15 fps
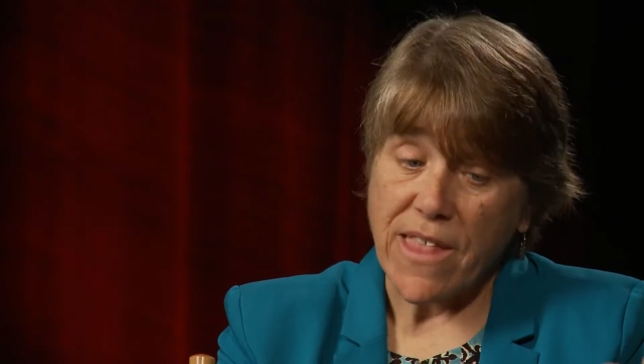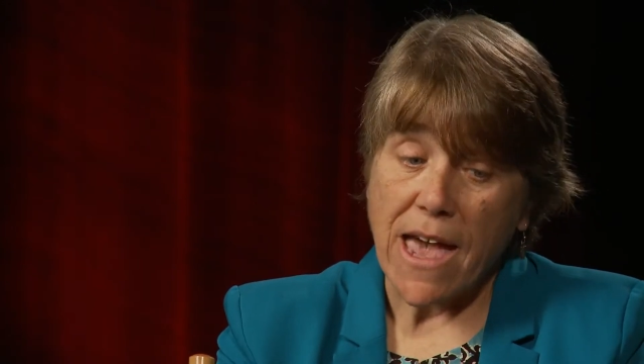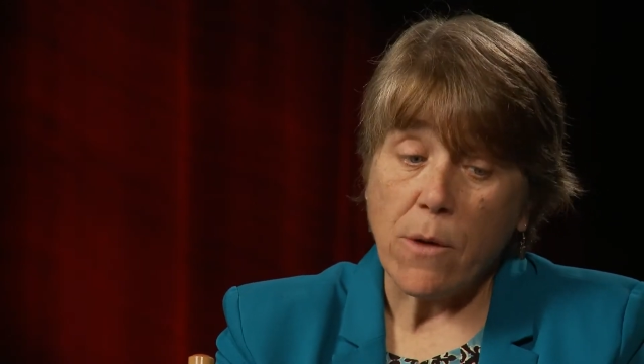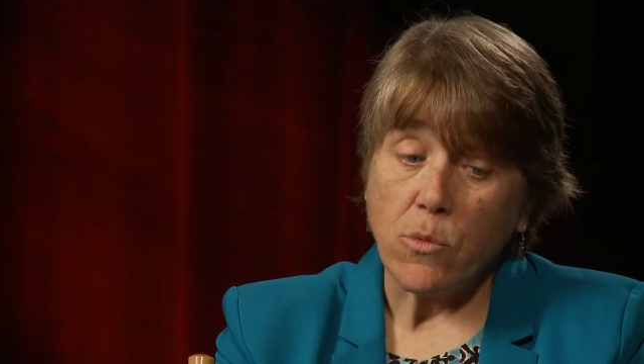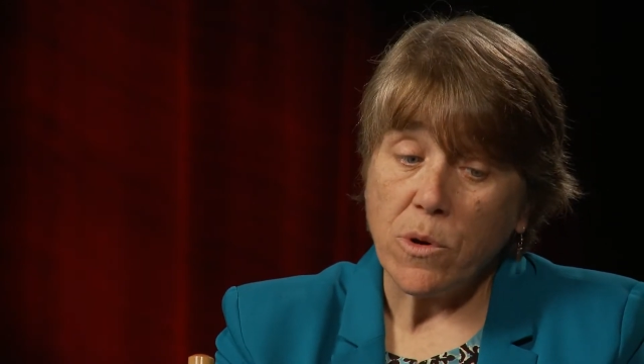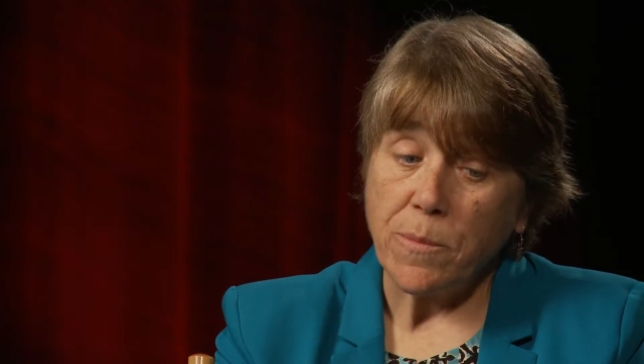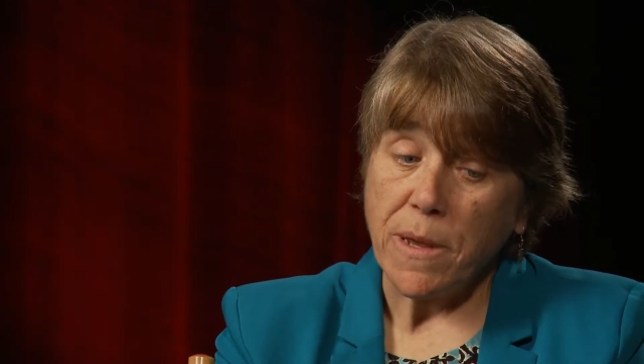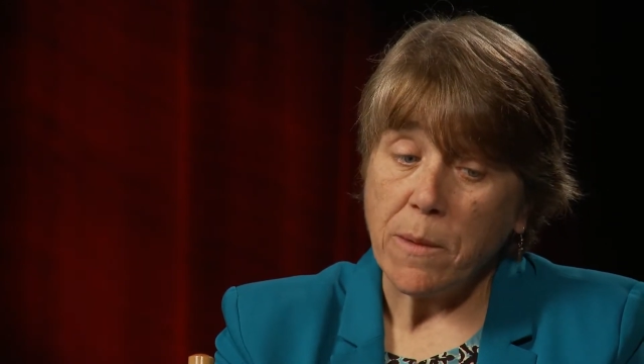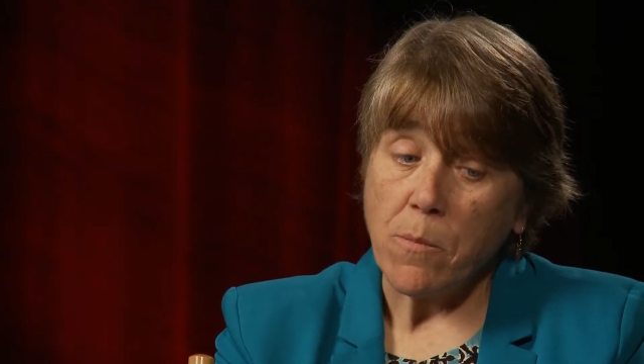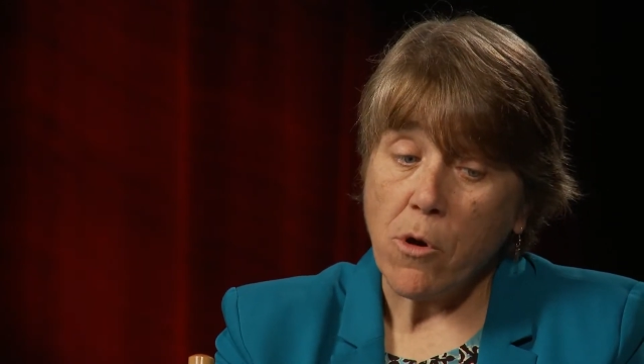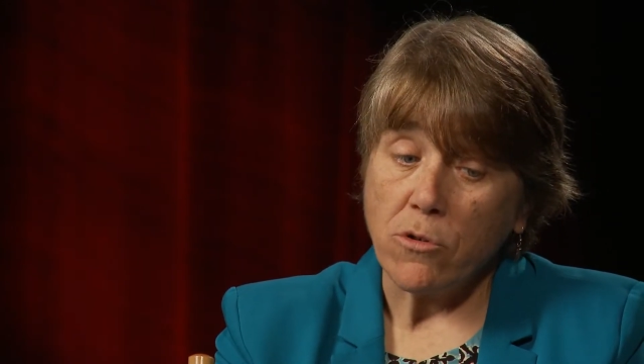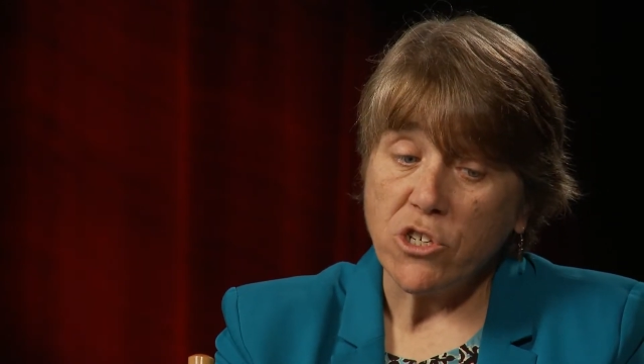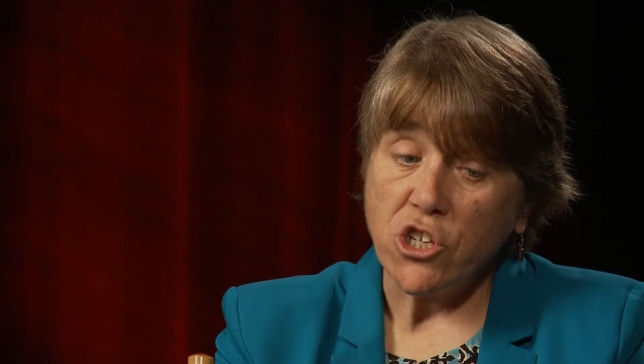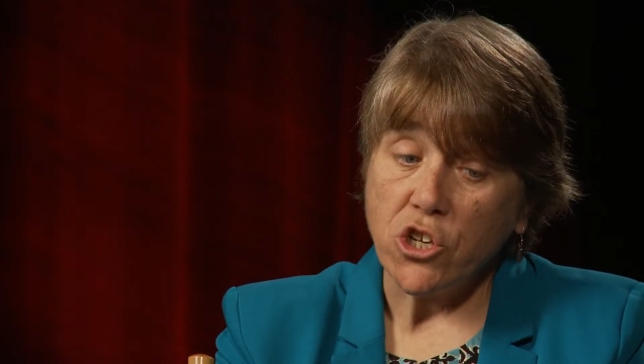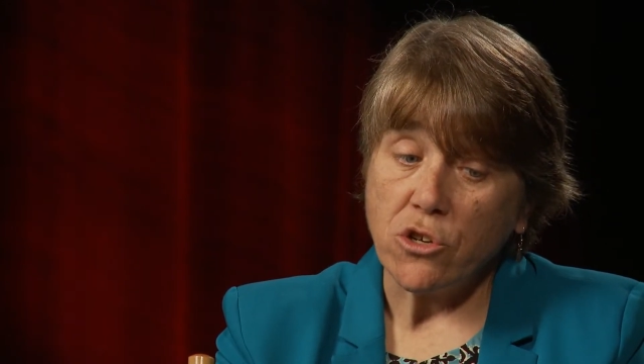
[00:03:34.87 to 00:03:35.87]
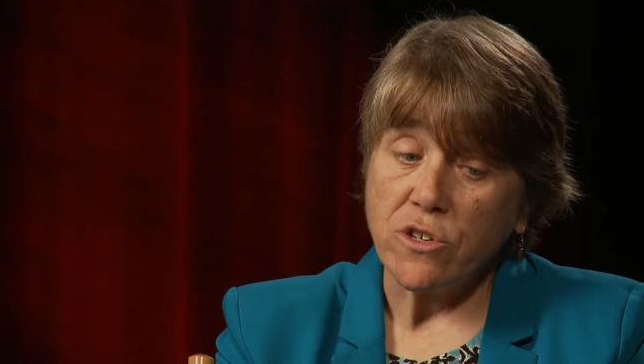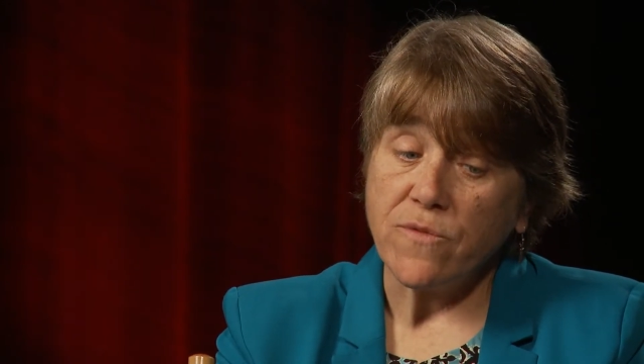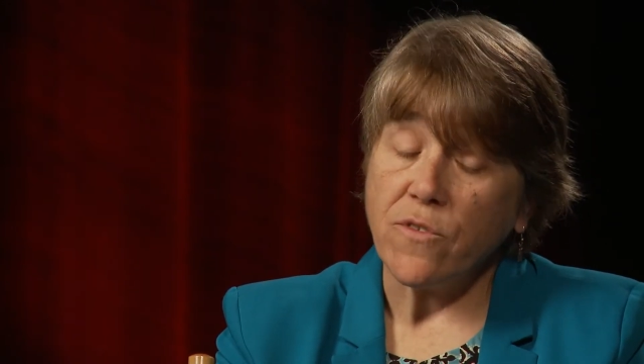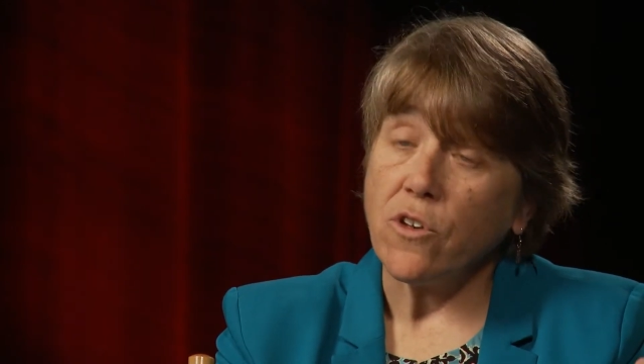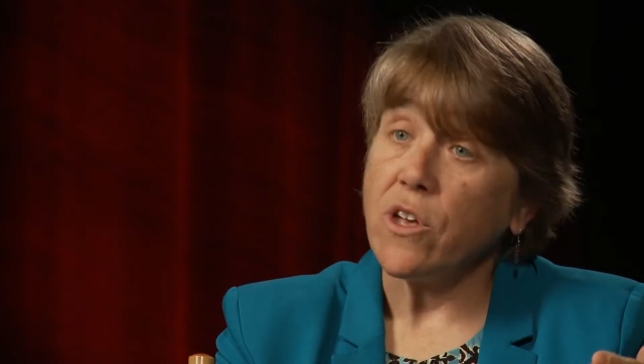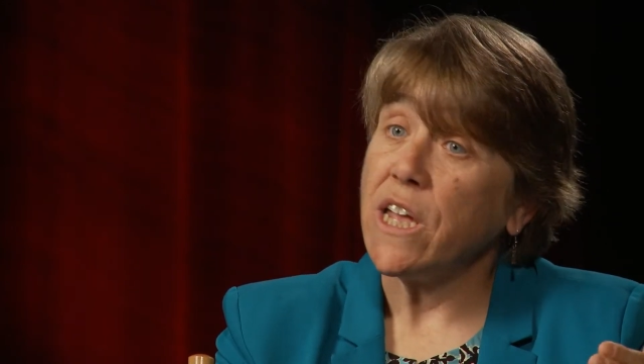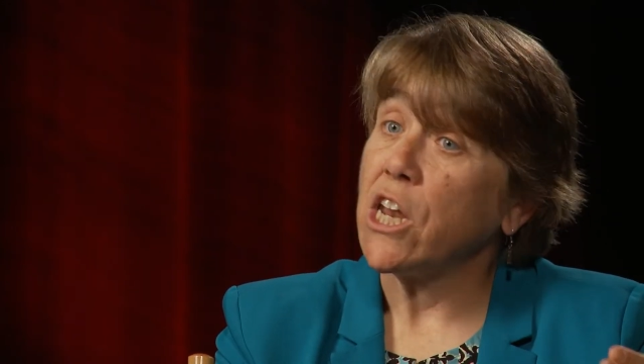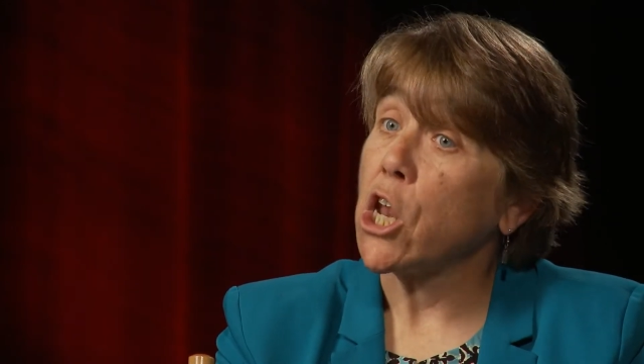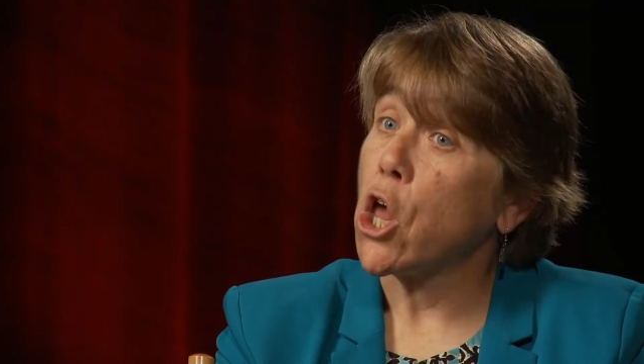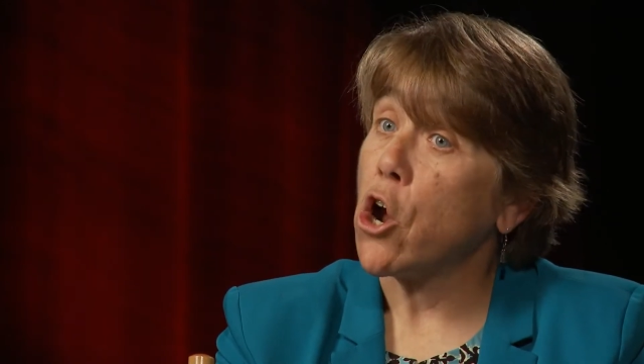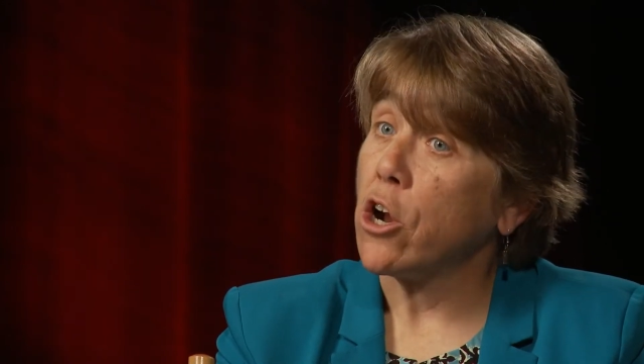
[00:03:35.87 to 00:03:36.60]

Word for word: that would be most useful in